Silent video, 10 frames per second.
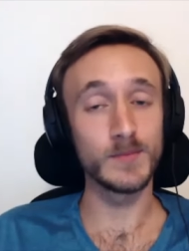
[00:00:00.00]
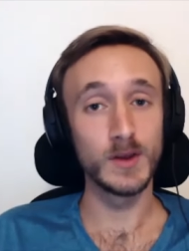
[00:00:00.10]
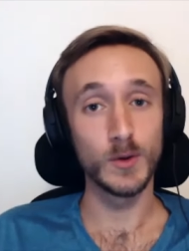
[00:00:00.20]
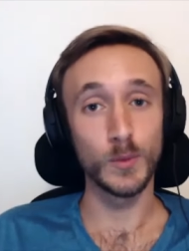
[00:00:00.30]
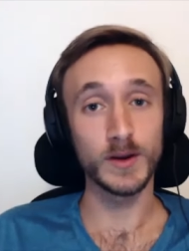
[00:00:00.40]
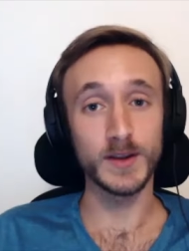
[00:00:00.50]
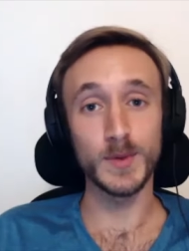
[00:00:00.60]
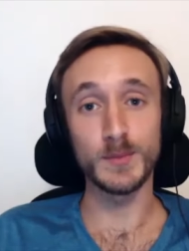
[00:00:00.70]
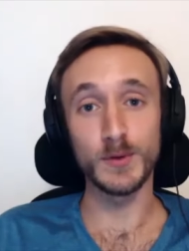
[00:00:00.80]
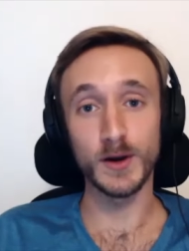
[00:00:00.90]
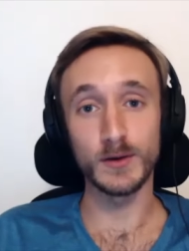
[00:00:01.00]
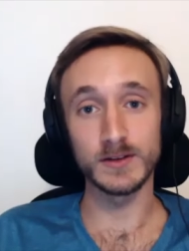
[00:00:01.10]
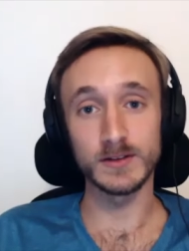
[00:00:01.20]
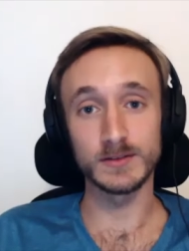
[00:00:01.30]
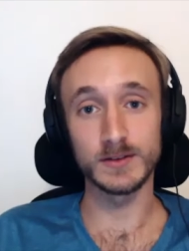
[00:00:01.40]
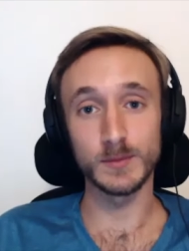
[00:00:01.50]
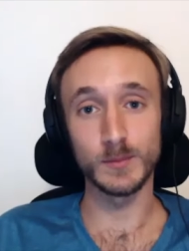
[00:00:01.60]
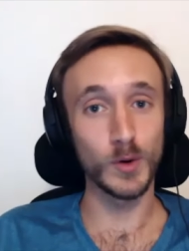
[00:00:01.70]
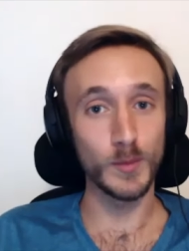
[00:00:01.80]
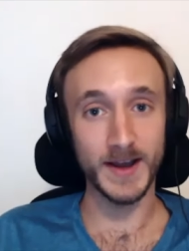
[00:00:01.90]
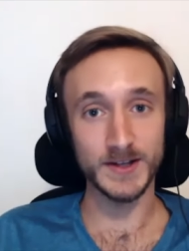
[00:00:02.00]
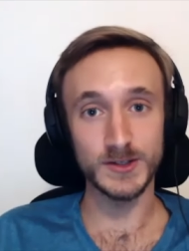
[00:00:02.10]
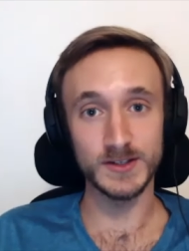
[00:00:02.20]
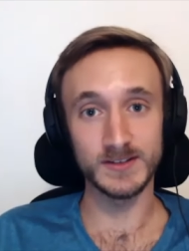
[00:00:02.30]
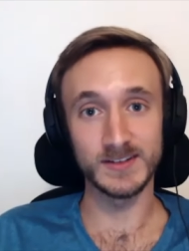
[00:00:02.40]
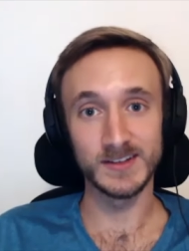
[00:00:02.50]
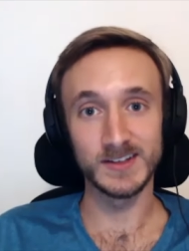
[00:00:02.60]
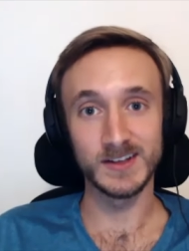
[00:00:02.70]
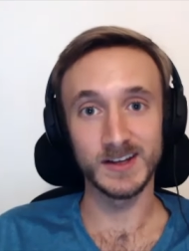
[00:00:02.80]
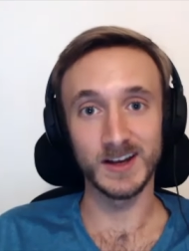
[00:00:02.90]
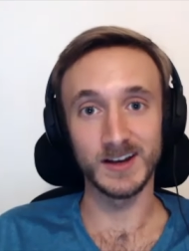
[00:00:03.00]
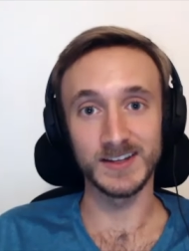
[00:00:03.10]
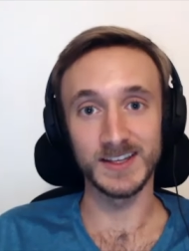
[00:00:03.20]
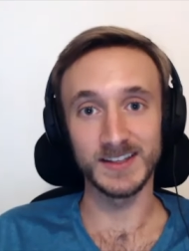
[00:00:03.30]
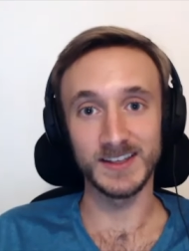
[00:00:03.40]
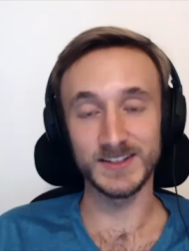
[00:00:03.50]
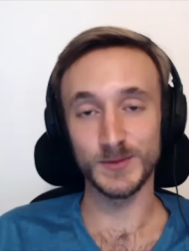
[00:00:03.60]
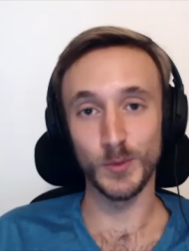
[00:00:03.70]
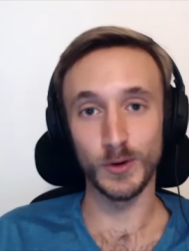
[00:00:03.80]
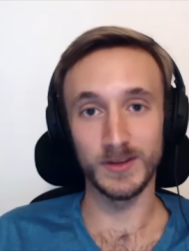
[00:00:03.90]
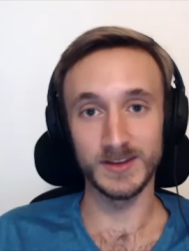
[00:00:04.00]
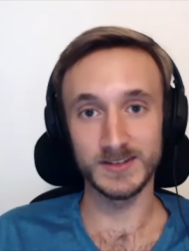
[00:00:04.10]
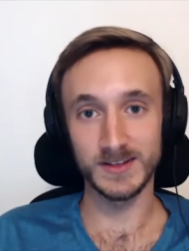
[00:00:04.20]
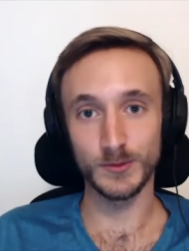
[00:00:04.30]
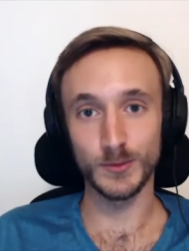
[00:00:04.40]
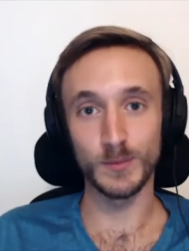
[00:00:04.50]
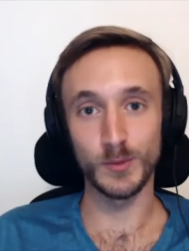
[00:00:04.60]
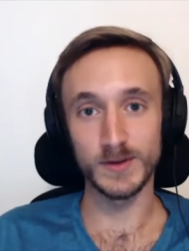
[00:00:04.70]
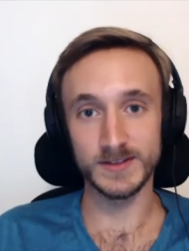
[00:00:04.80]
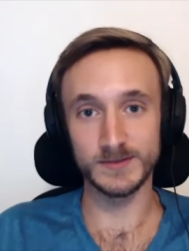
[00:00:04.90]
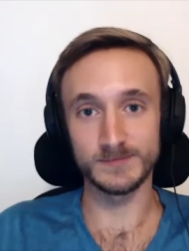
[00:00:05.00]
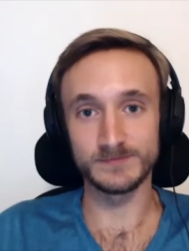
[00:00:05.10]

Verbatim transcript: Where can people go to learn more about you and uh, get, get some more of this incredible wisdom?